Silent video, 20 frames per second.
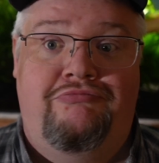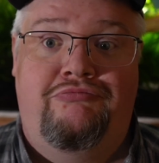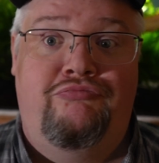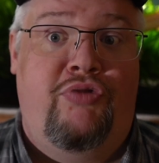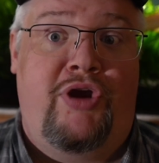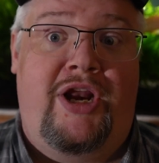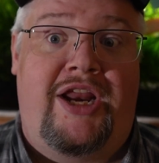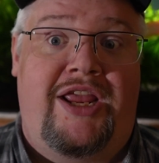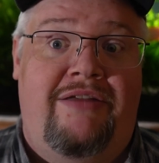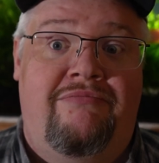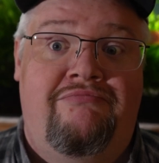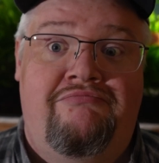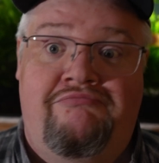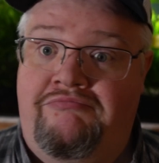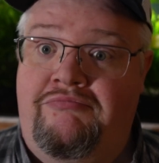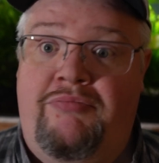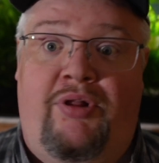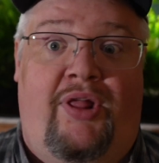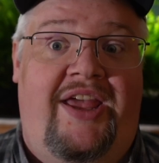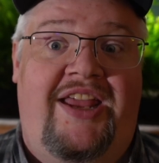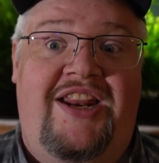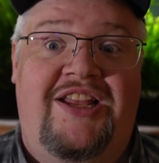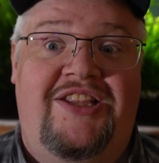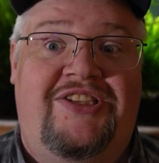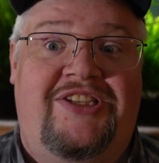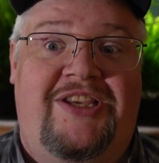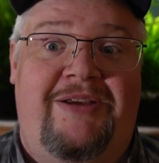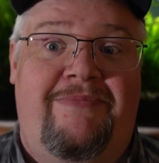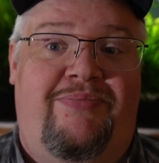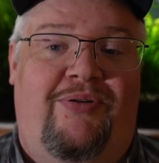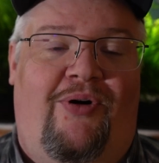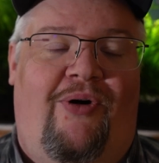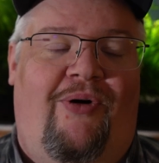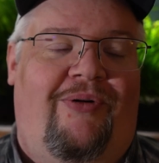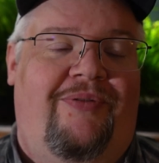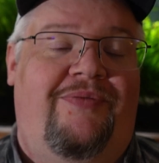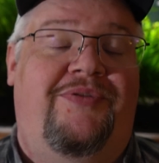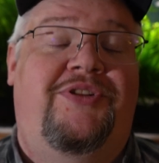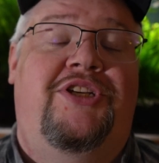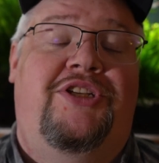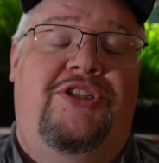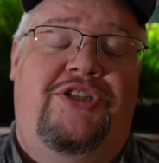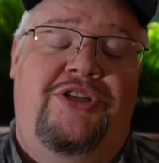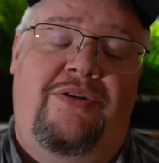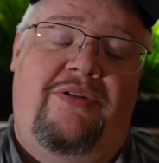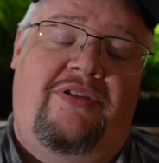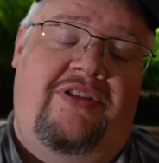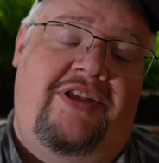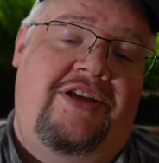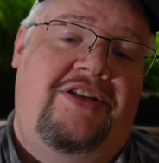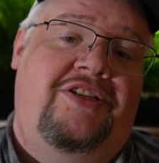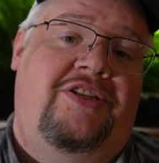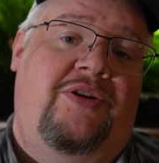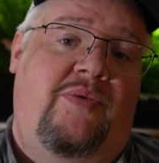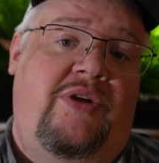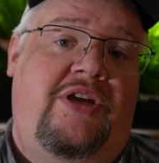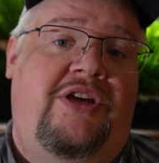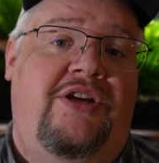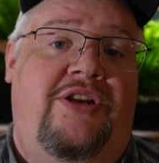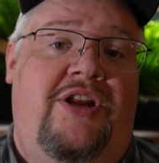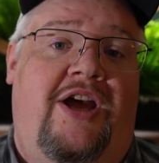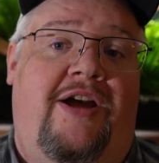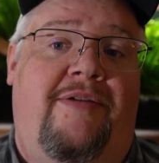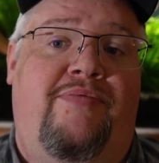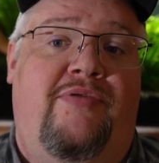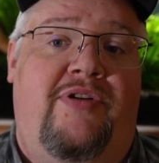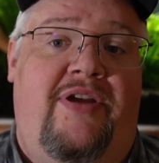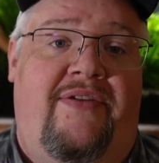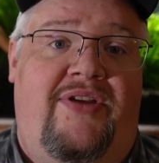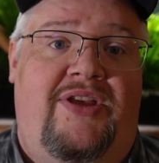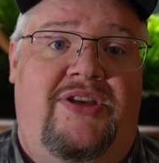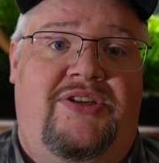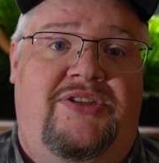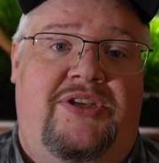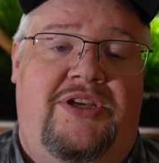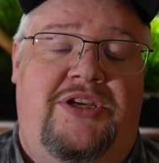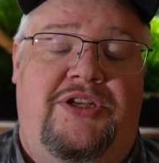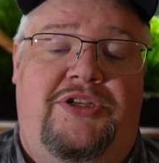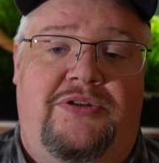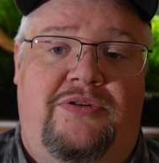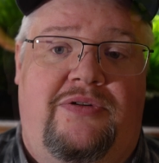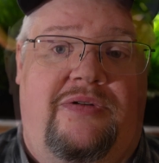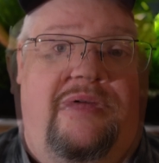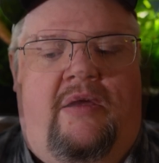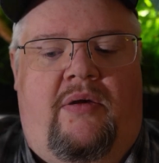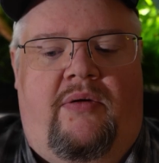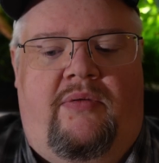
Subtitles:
pretty, plain and simple, to do things that we could not previously do.